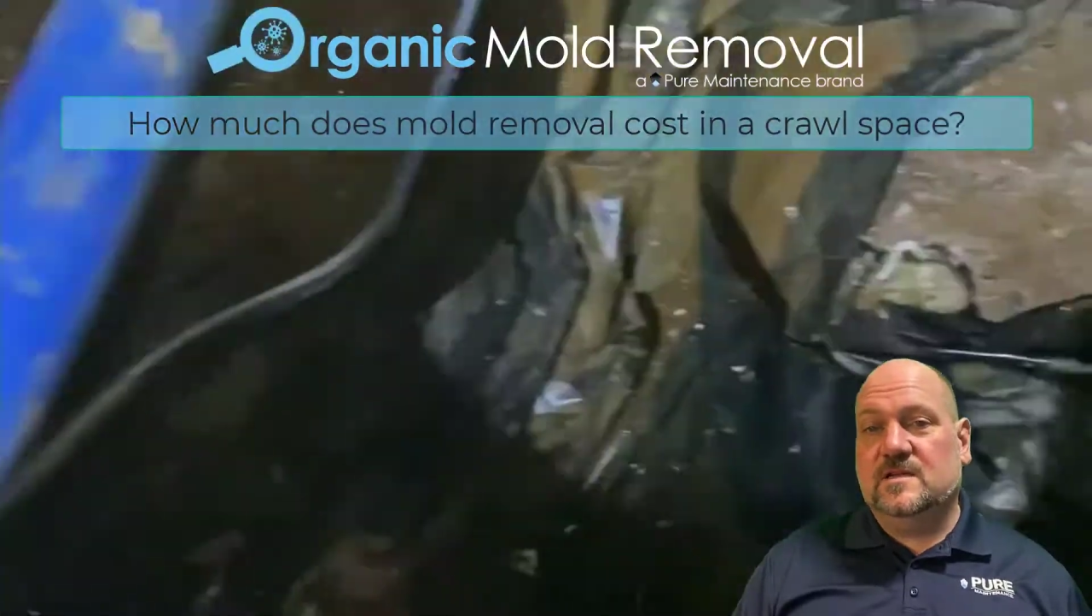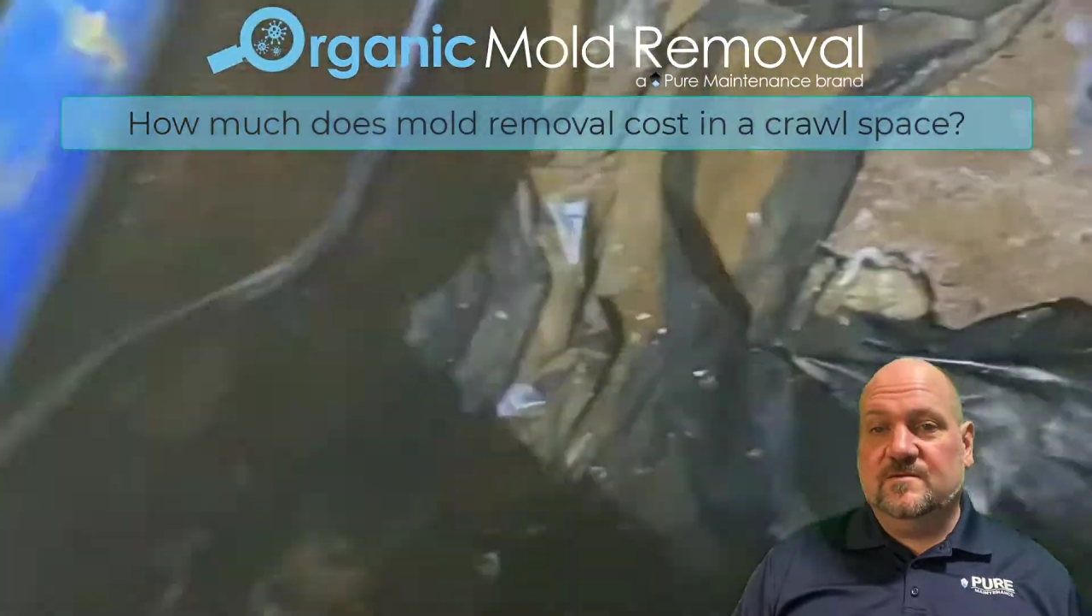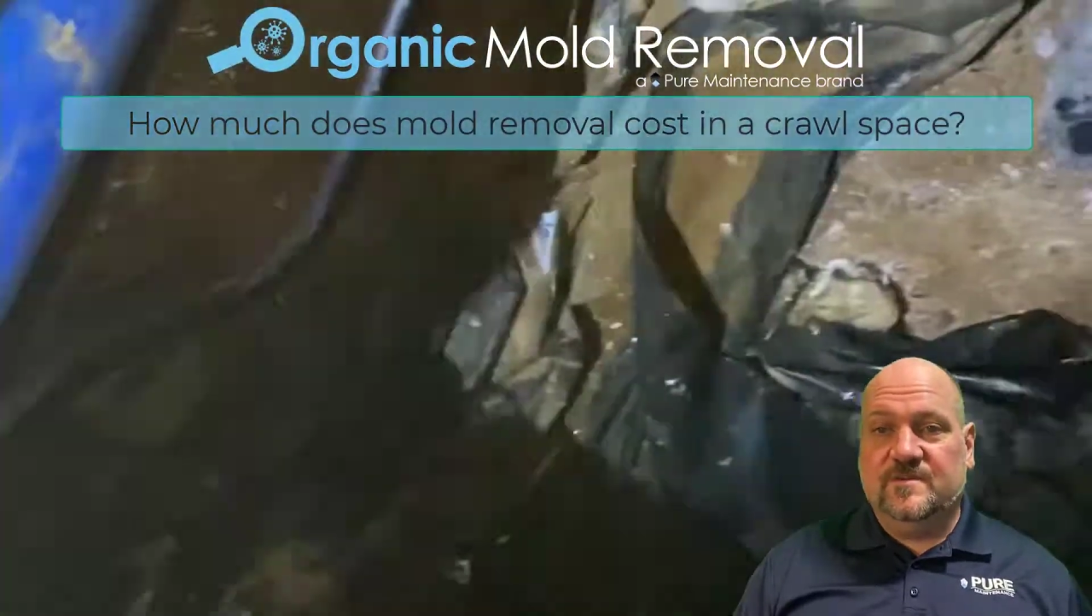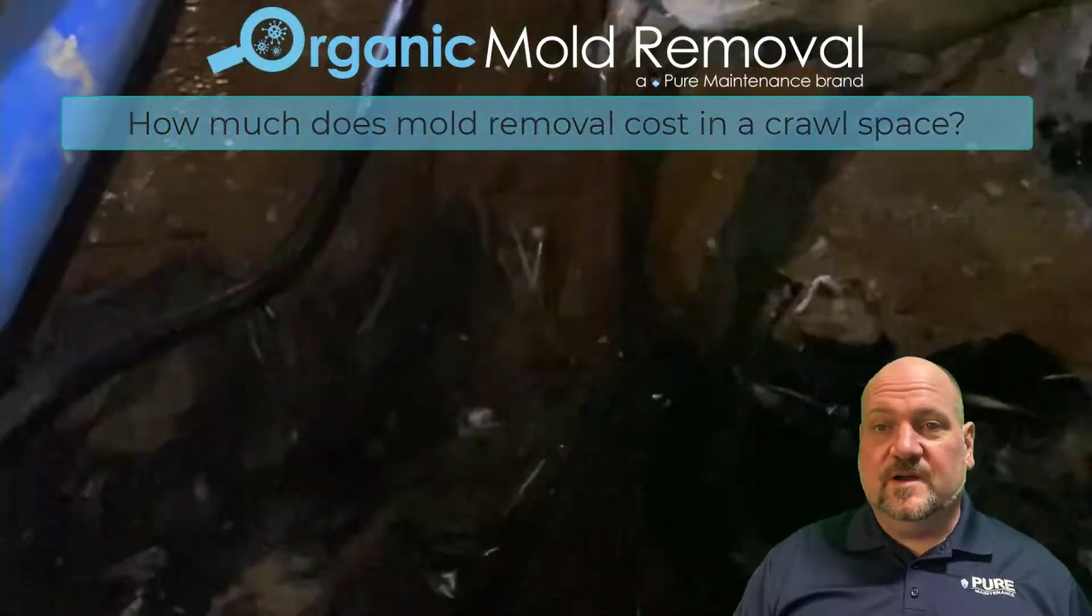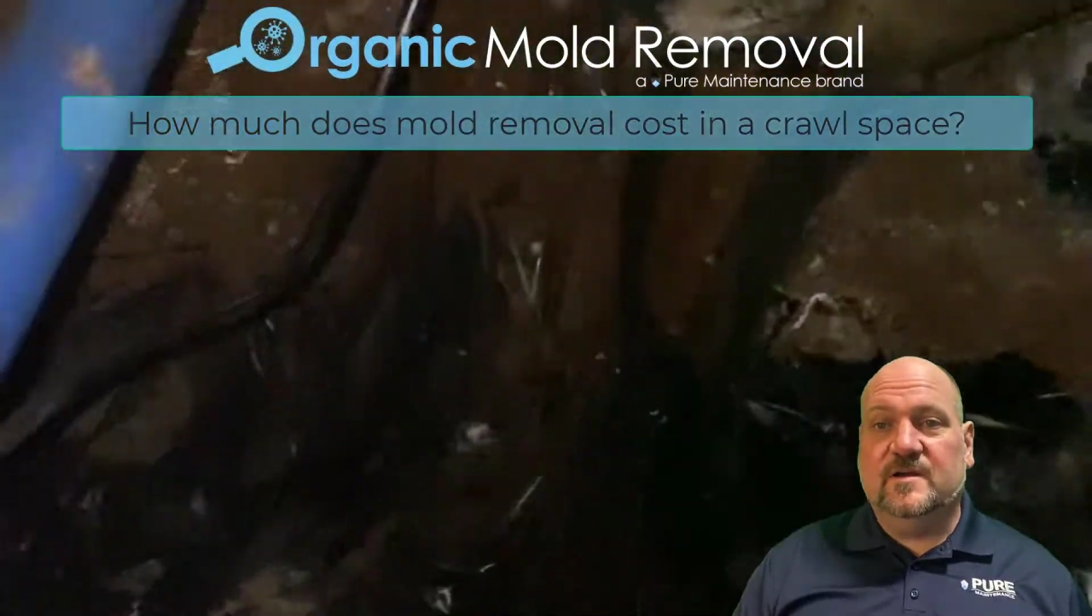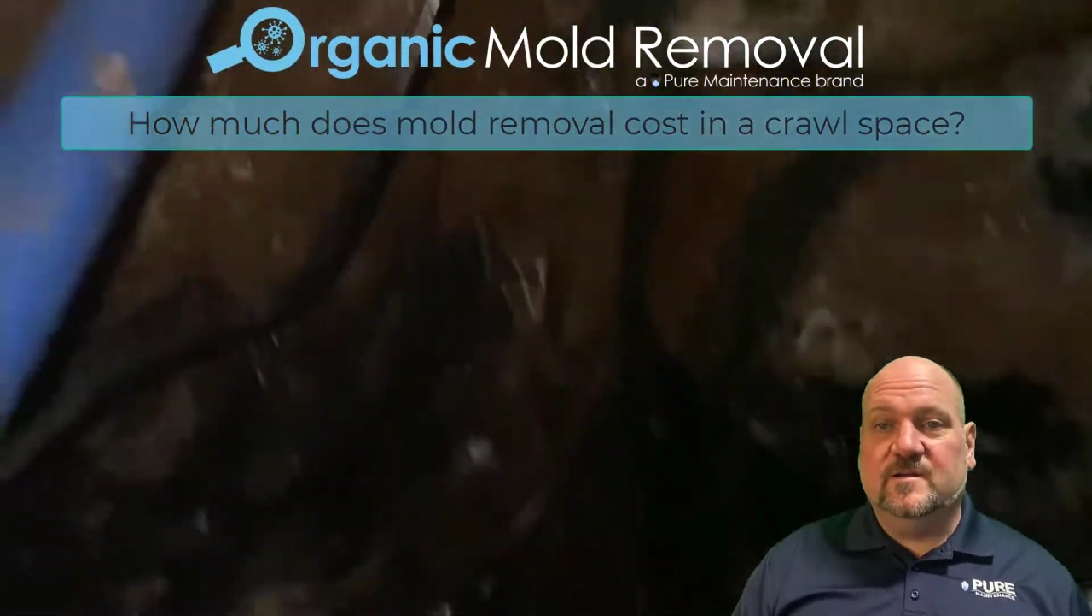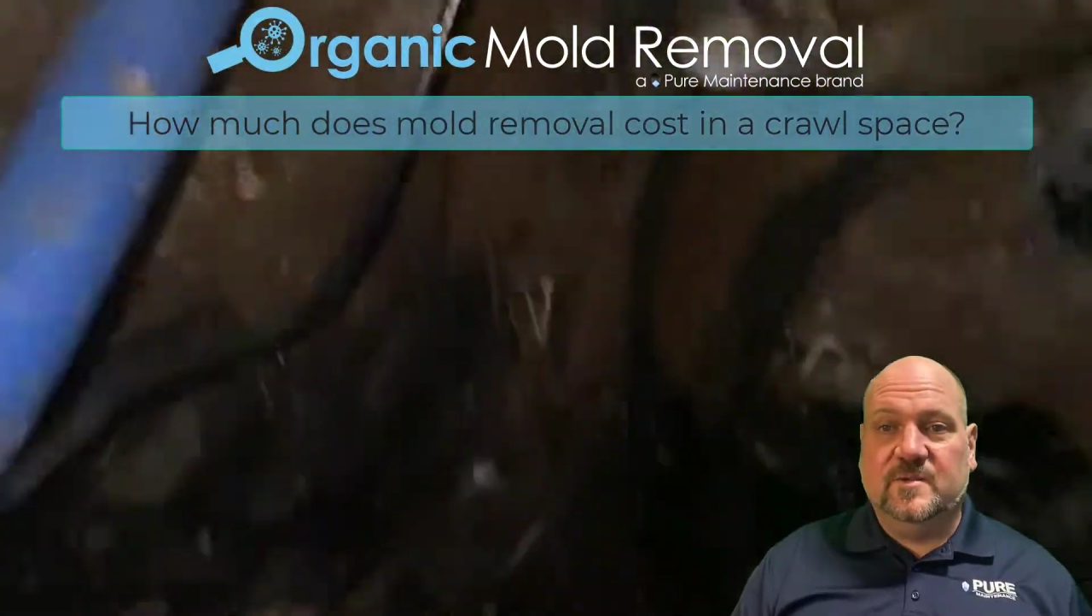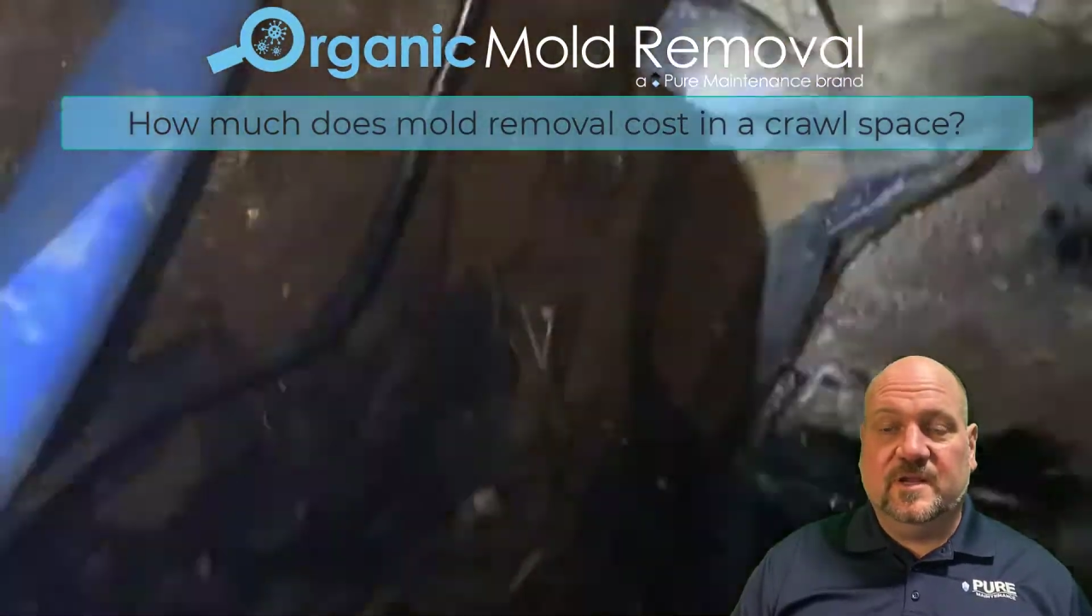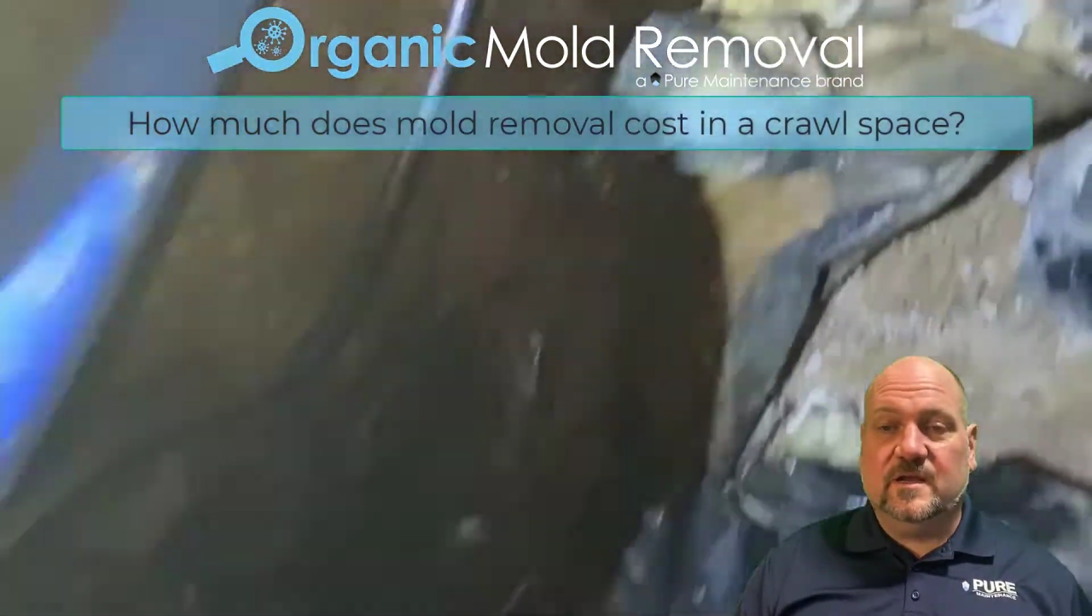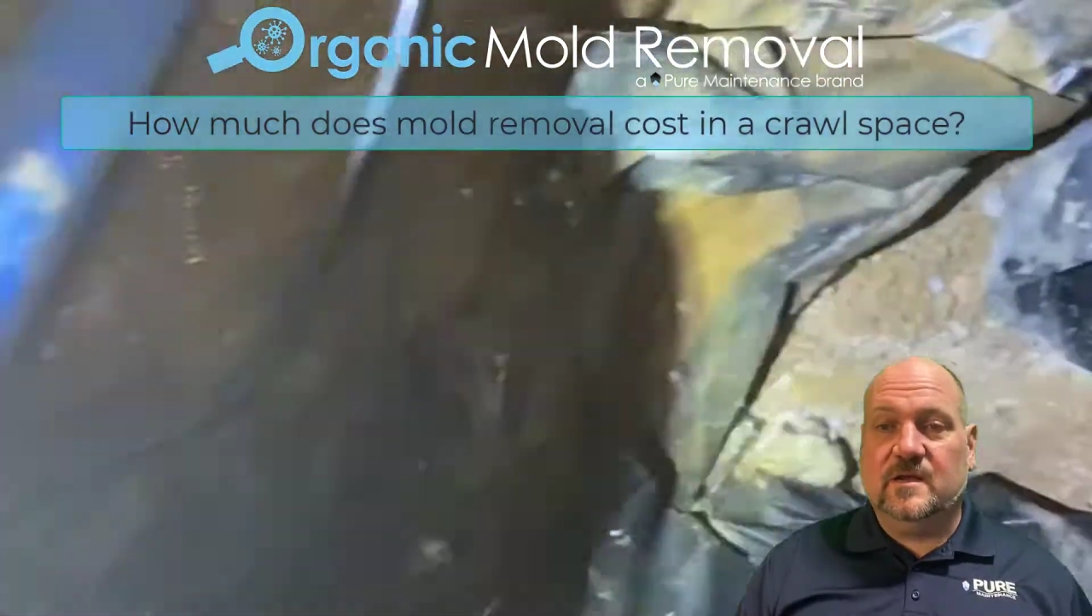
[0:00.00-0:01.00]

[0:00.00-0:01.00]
going to vary depending